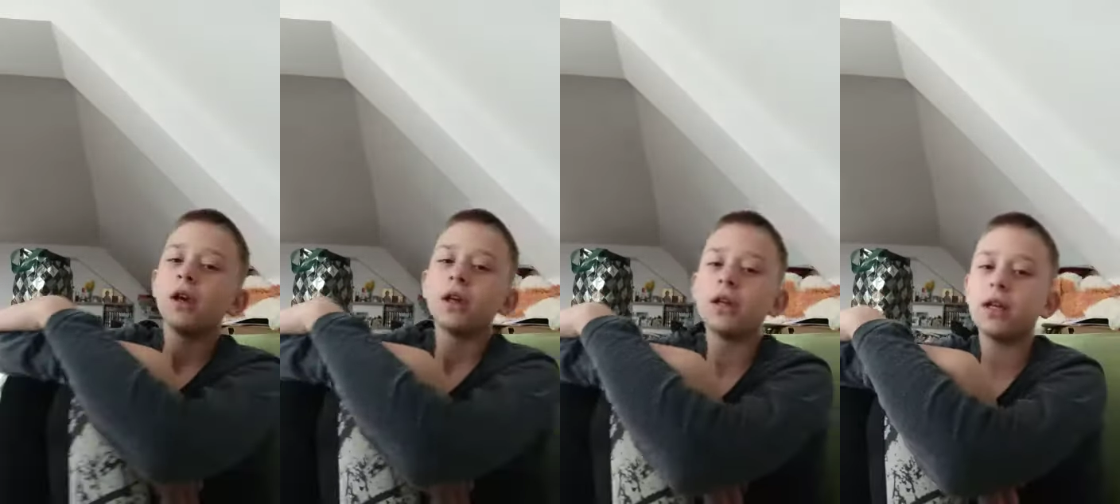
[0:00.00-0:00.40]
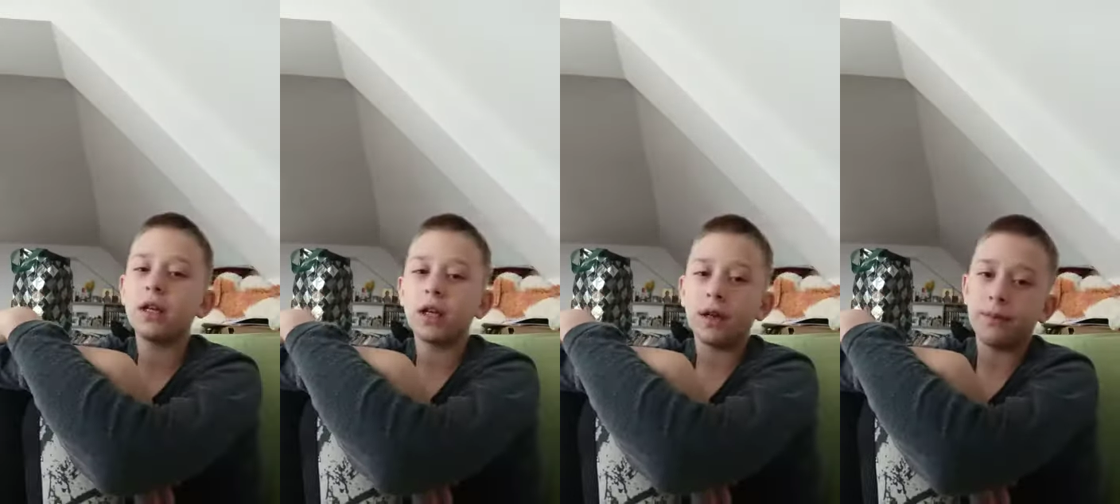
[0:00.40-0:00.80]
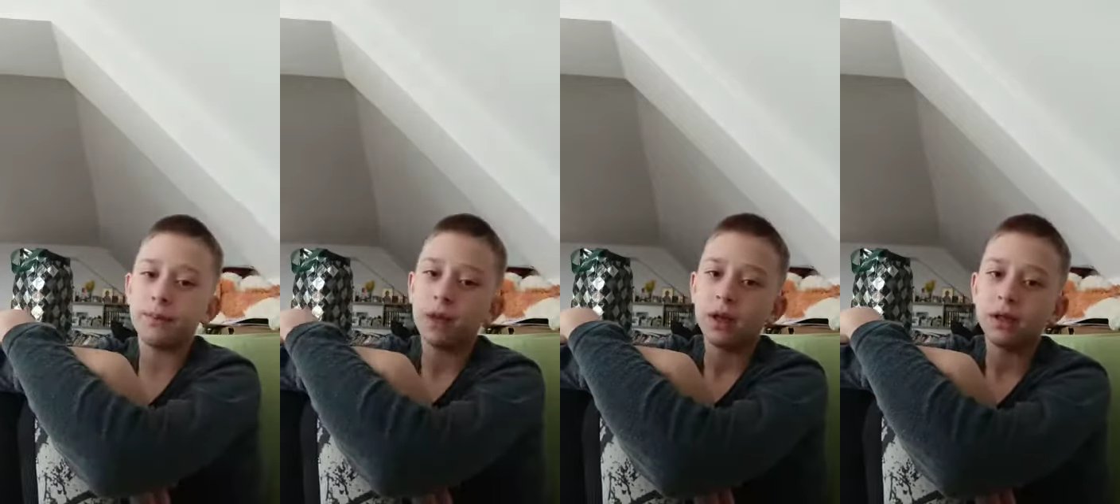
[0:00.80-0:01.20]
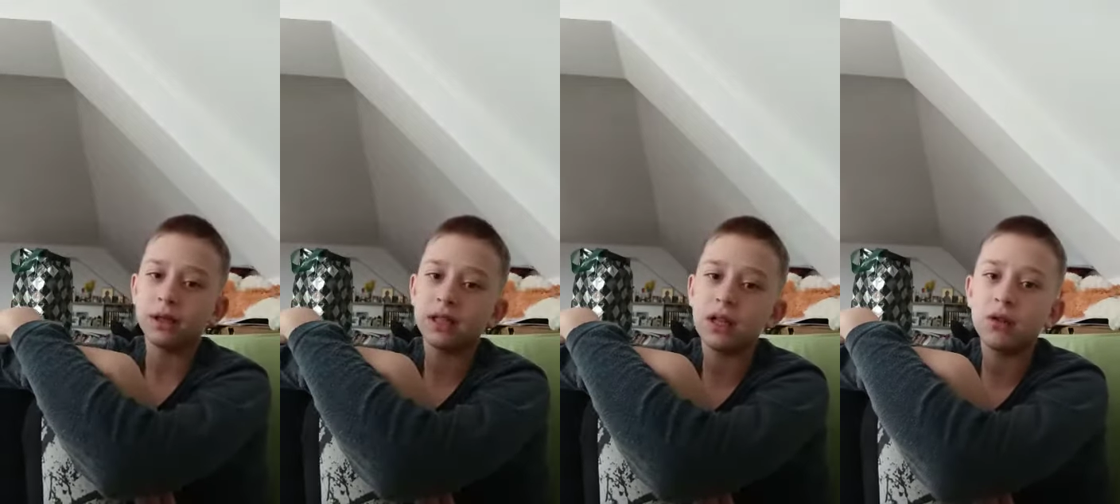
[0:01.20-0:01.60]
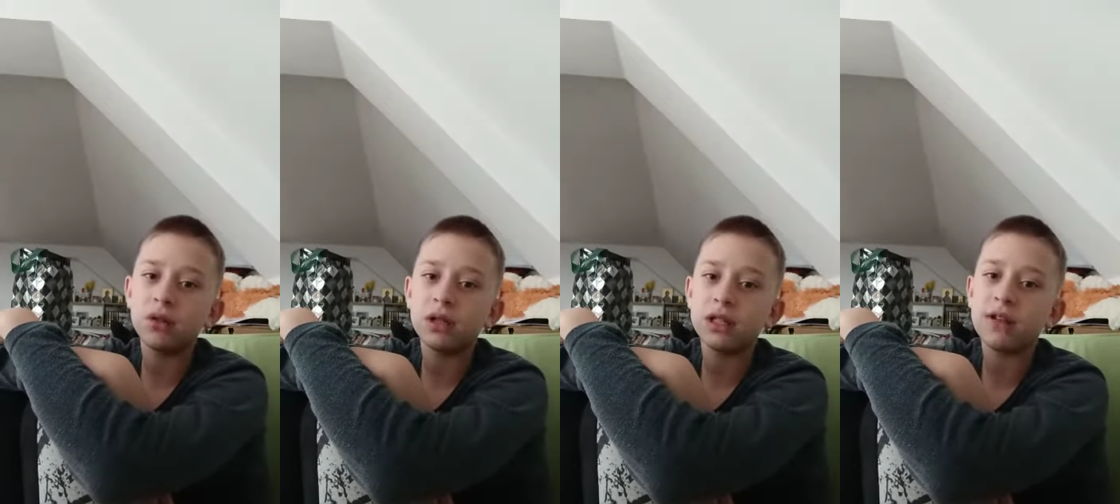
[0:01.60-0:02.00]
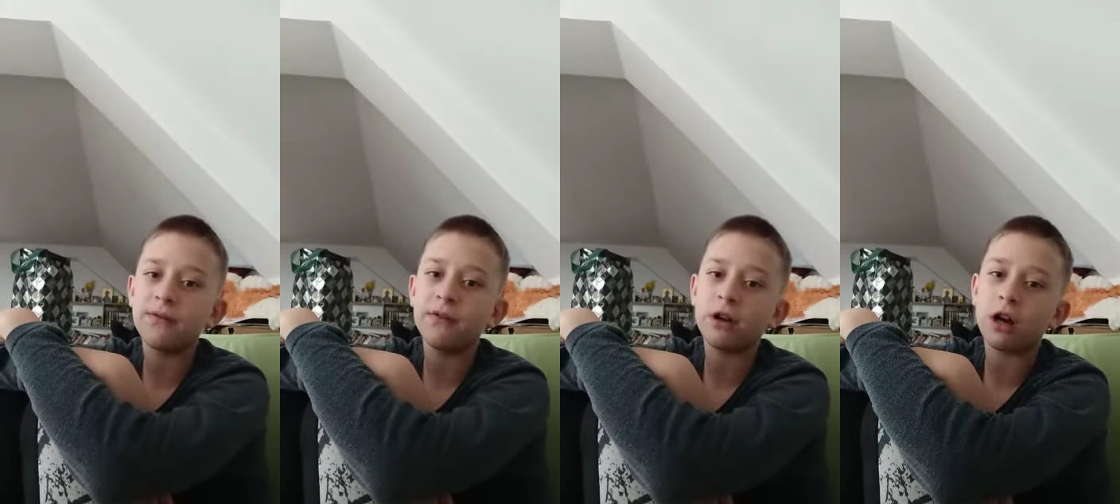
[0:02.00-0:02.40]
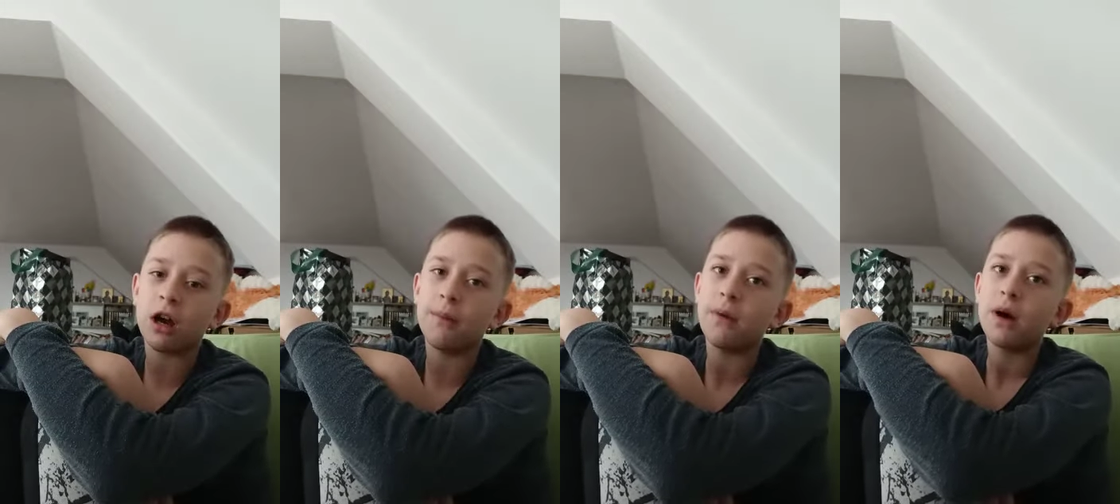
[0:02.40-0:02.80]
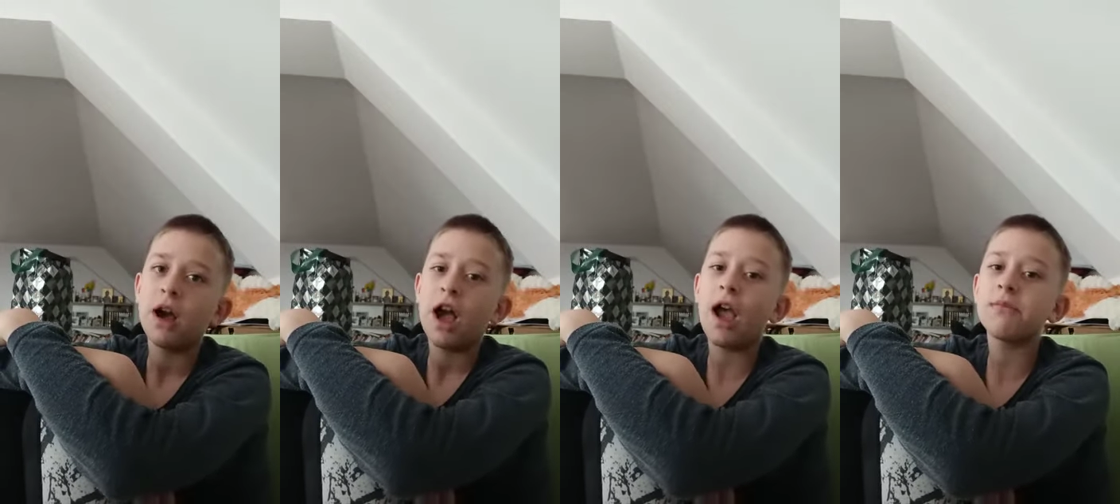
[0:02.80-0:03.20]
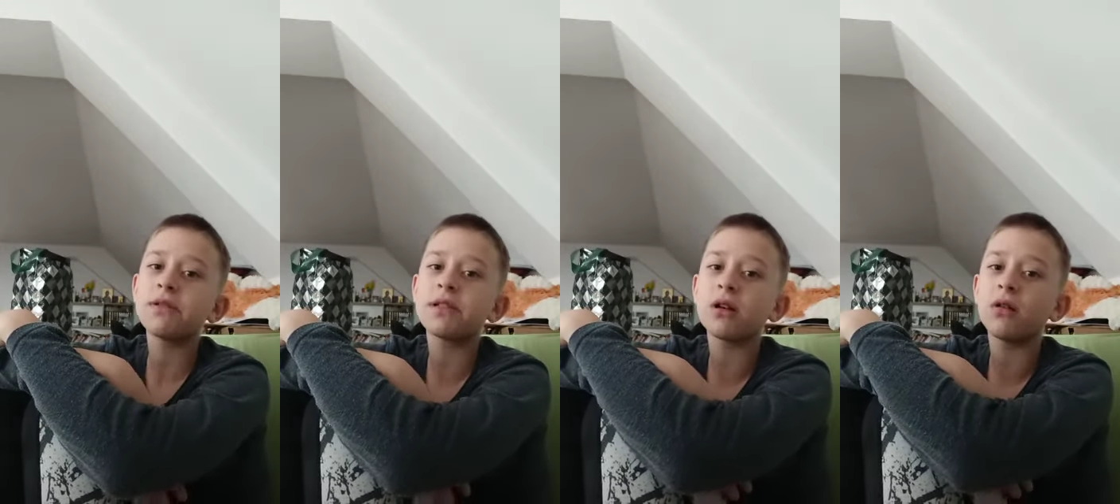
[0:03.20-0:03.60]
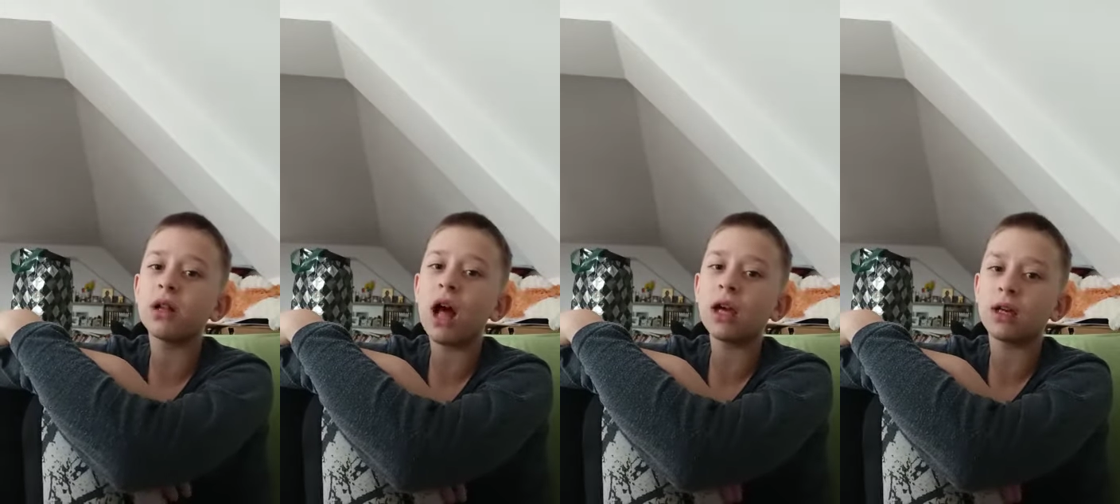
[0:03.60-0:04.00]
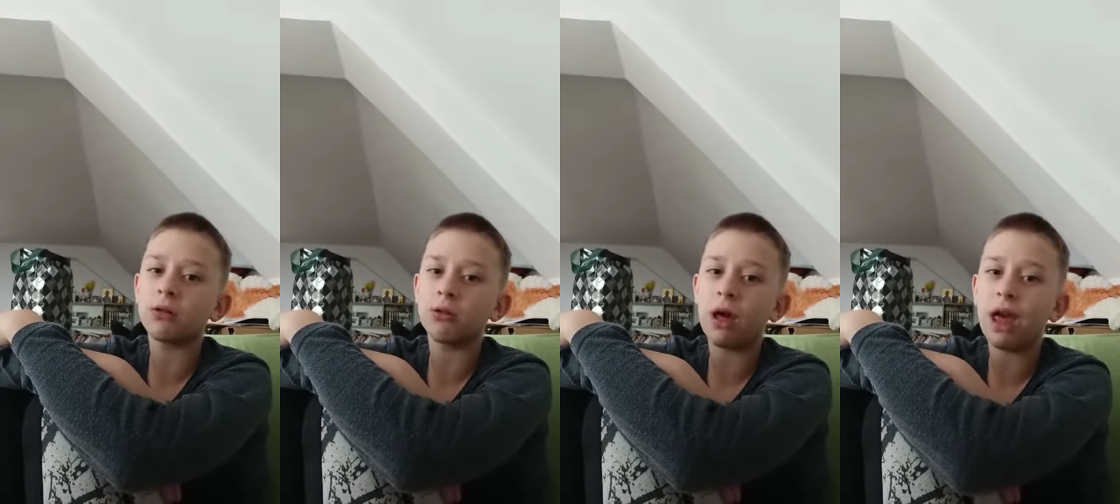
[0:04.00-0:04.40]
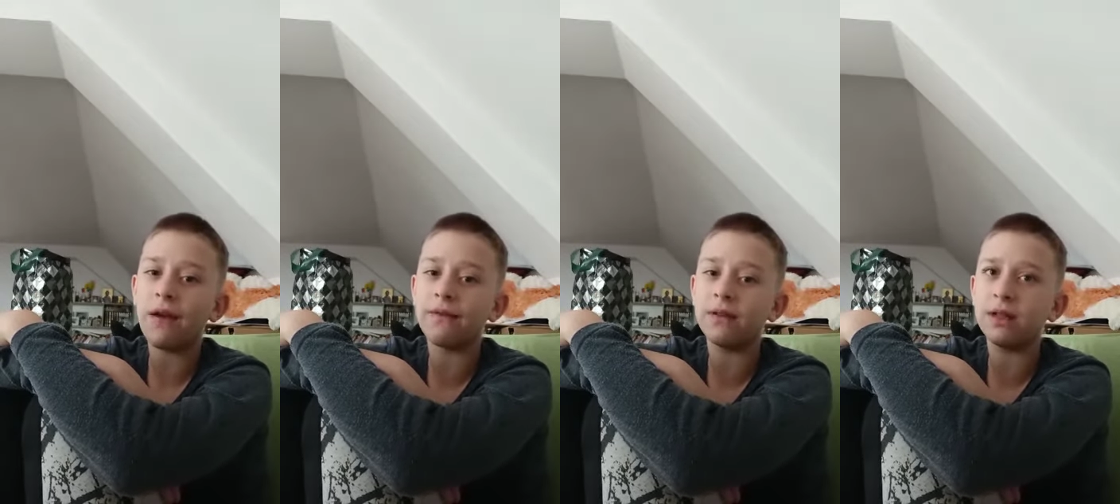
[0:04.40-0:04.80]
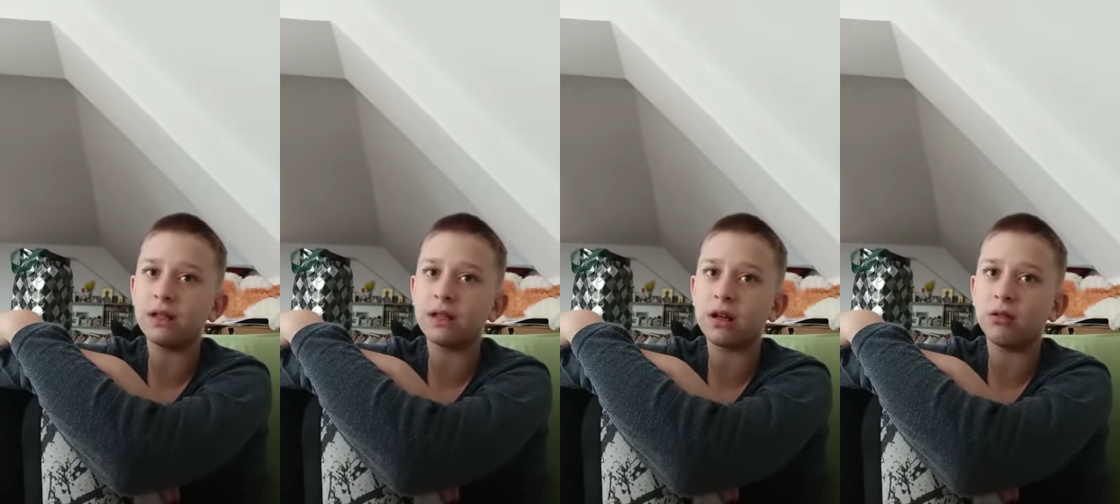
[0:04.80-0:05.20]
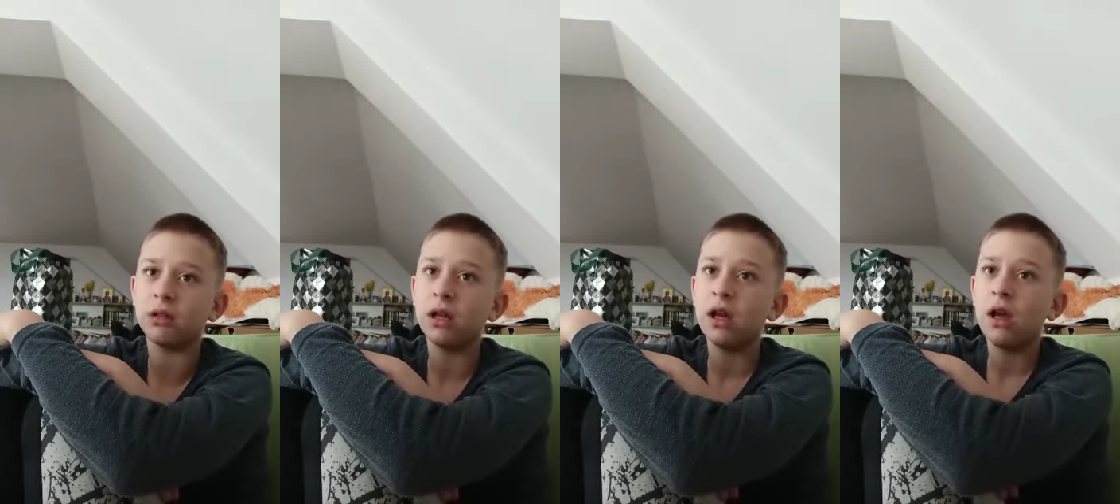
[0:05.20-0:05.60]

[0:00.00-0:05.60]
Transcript: he said to the silver cup, I'm so lucky to have this coat,